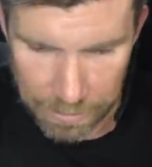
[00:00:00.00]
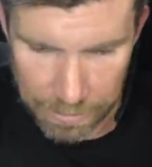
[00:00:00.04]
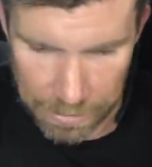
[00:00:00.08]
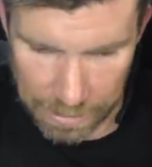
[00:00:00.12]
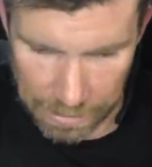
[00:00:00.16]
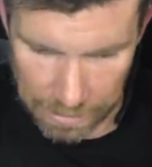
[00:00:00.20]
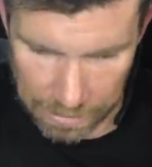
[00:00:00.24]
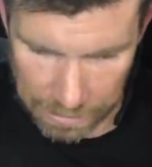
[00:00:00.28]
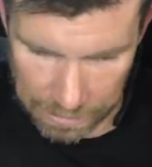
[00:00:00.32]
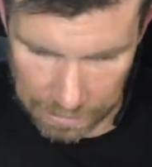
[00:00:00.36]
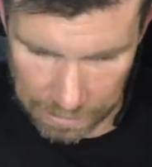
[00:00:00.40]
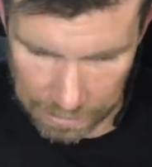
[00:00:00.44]

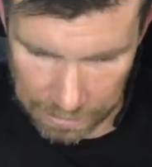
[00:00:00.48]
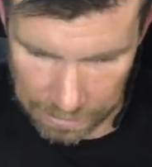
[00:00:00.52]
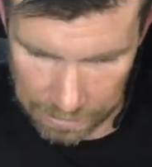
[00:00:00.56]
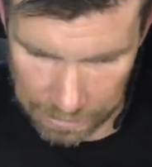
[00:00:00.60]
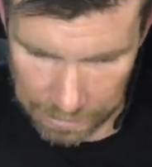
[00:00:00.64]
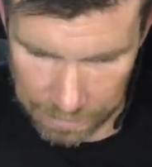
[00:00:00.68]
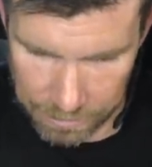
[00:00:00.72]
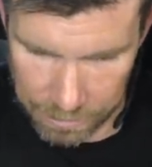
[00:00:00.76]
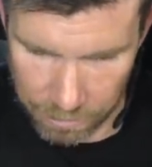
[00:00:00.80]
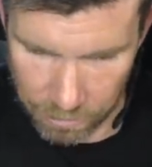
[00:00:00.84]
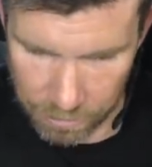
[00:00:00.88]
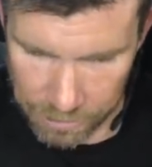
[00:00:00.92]

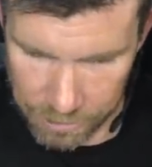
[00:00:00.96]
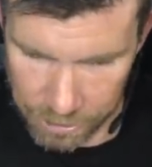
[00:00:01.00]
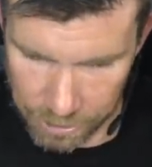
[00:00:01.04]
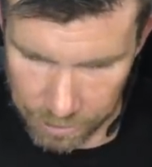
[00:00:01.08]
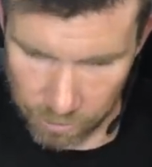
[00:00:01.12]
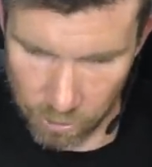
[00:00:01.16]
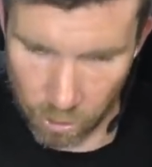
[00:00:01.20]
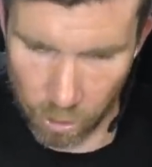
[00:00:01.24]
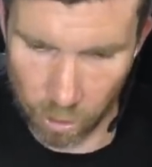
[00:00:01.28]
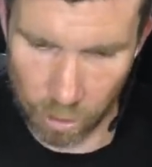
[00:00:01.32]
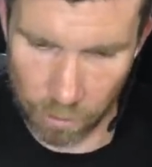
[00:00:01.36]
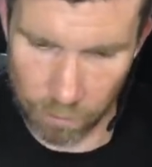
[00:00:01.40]
Now,
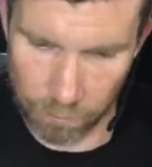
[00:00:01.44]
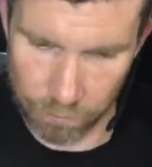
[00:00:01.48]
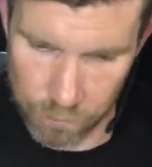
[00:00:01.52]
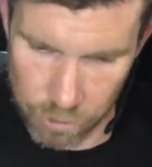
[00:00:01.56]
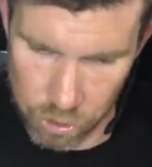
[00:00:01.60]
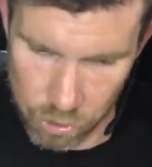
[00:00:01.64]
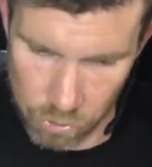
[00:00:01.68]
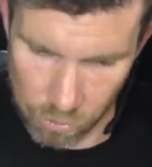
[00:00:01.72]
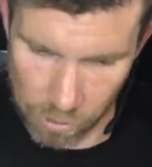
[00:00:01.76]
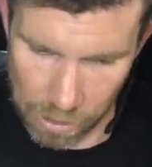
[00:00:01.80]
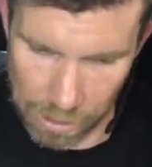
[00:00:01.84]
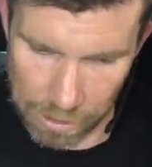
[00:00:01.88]
integration
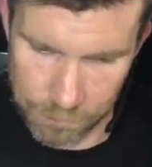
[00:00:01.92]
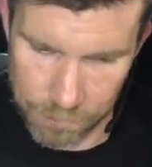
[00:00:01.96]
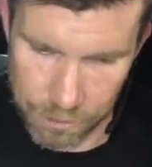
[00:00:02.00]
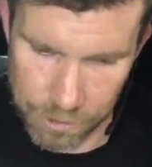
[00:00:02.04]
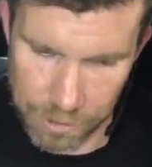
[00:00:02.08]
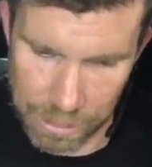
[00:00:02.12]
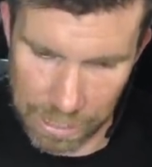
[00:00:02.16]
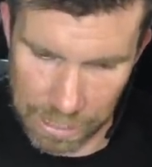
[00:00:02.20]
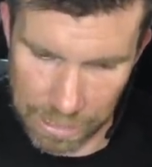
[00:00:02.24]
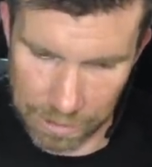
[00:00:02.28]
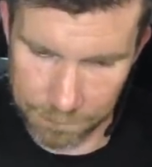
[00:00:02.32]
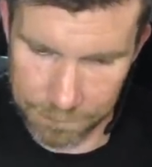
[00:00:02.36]
of drive
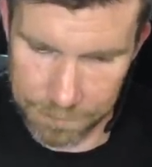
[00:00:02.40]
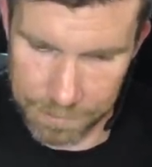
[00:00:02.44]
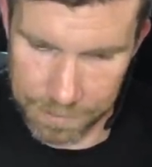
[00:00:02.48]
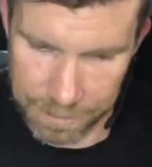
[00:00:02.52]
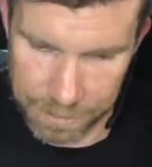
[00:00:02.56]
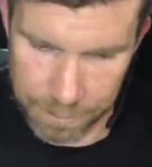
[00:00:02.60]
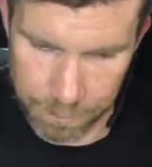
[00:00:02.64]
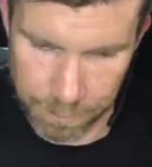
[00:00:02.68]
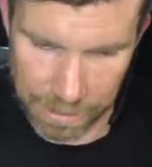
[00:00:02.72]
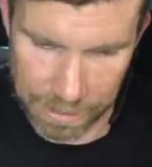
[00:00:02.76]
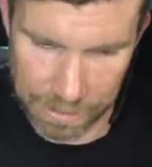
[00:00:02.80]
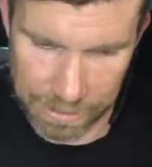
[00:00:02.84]
shaft
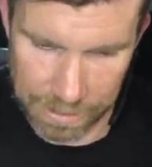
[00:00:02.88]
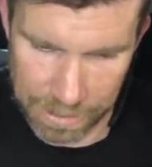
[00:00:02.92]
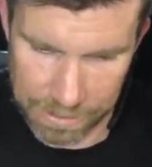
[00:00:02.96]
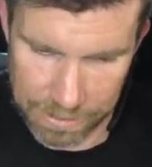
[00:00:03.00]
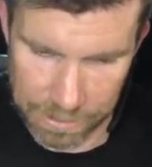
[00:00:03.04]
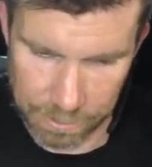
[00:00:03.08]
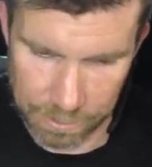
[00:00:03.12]
speed